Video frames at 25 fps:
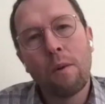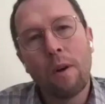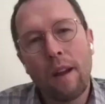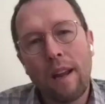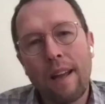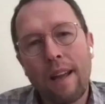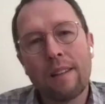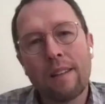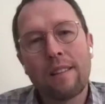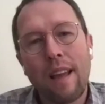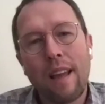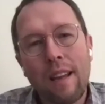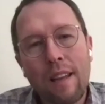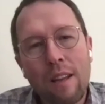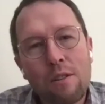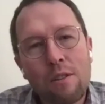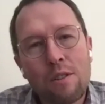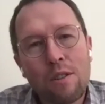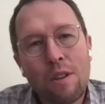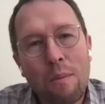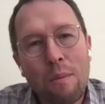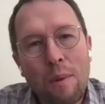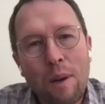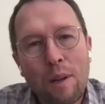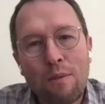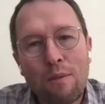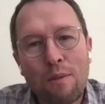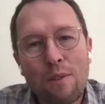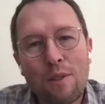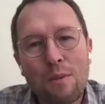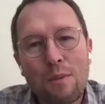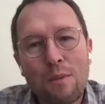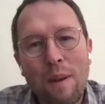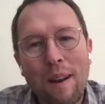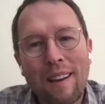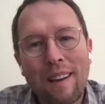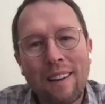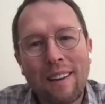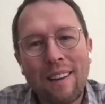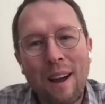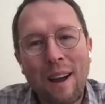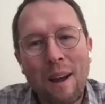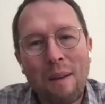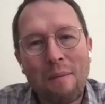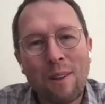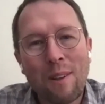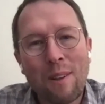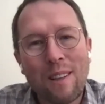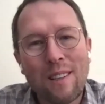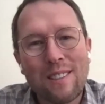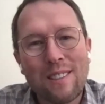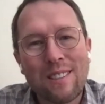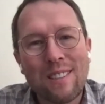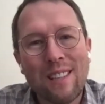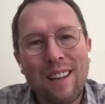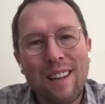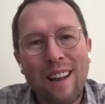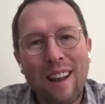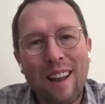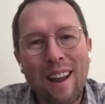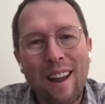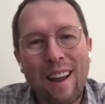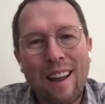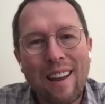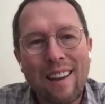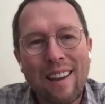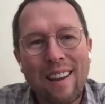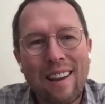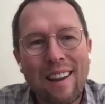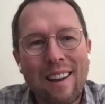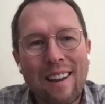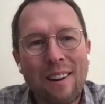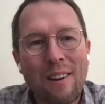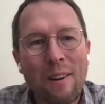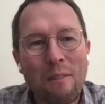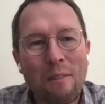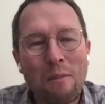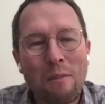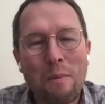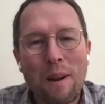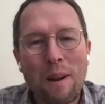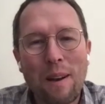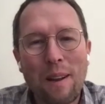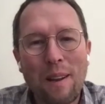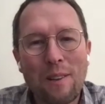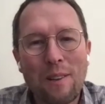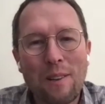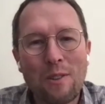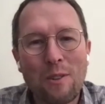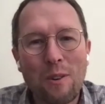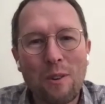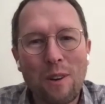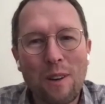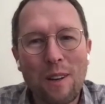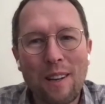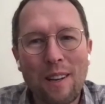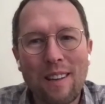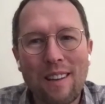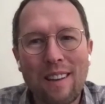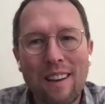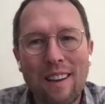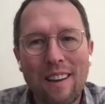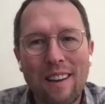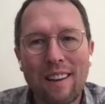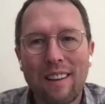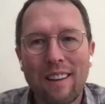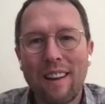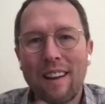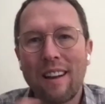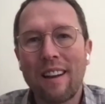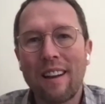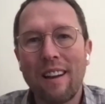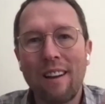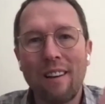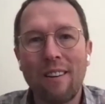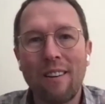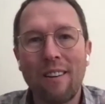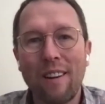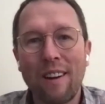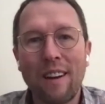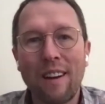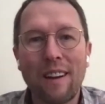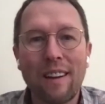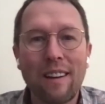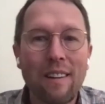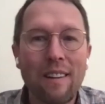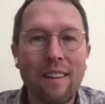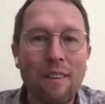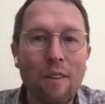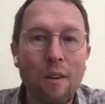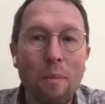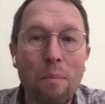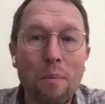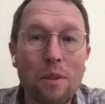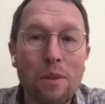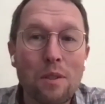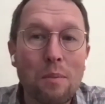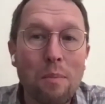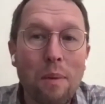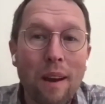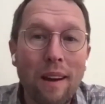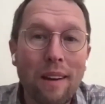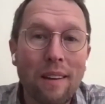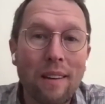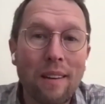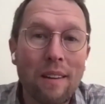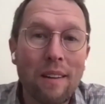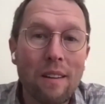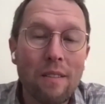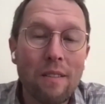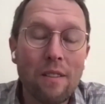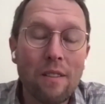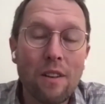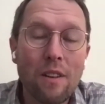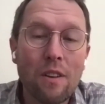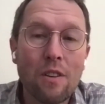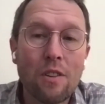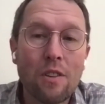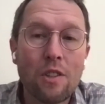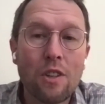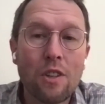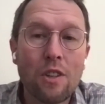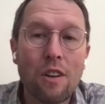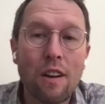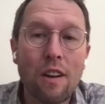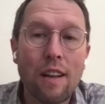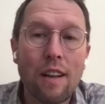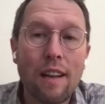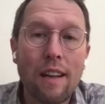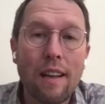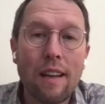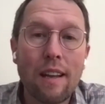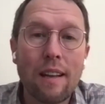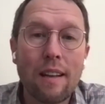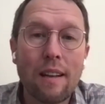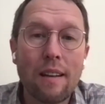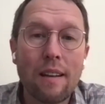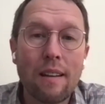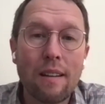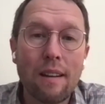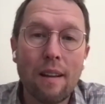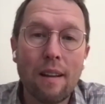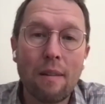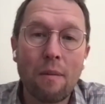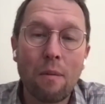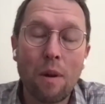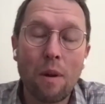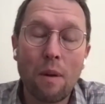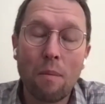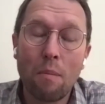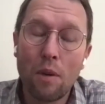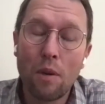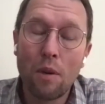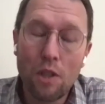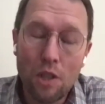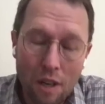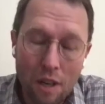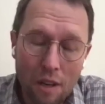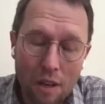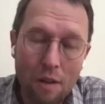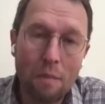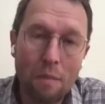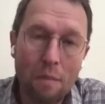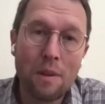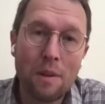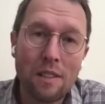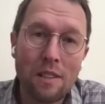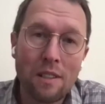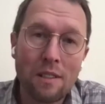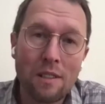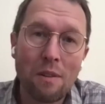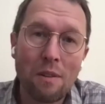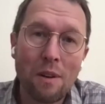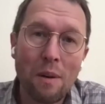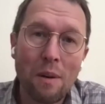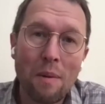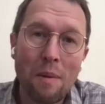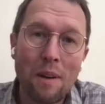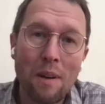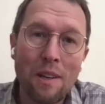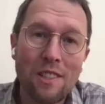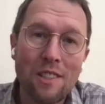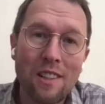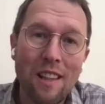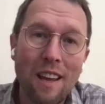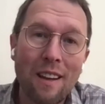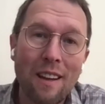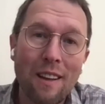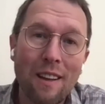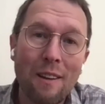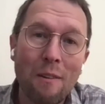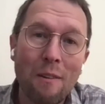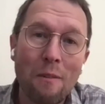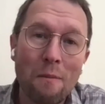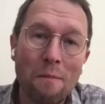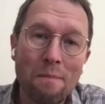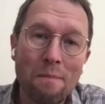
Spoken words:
Anne, thank you so much for spending time with us today. I know everybody enjoyed kind of hearing your perspective and your journey, and we appreciate your business very much. Thank you.